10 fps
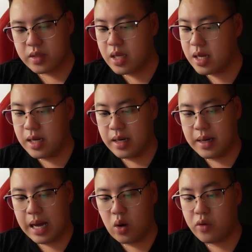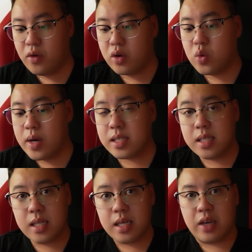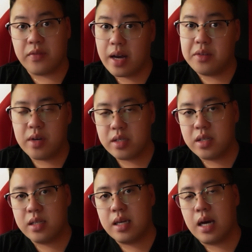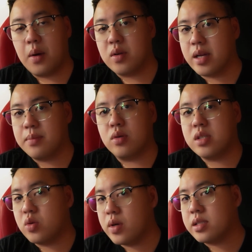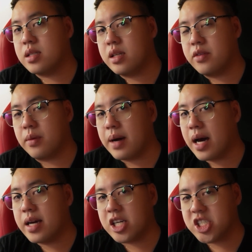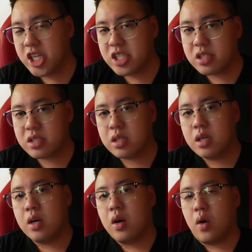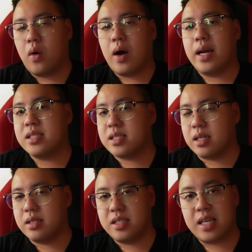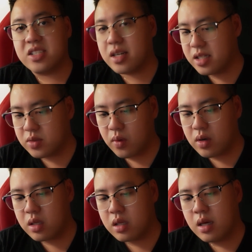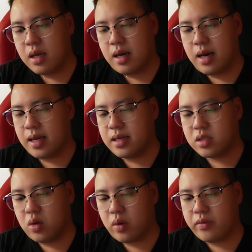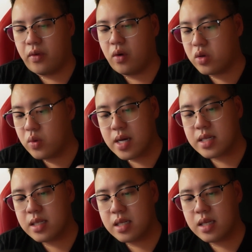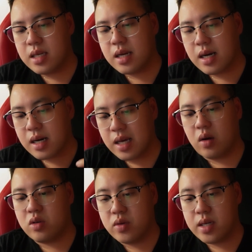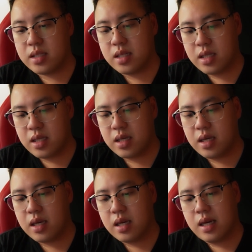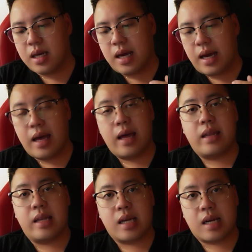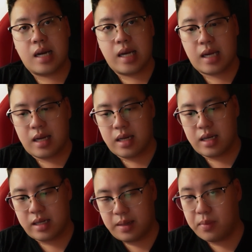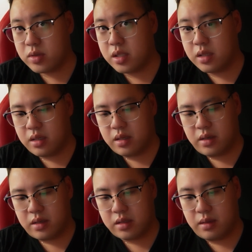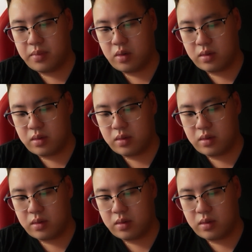I look for USDT. If I want to deposit USDT from other exchanges or other decentralized wallet, I just look for USDT, click on USDT and click deposit. Simple.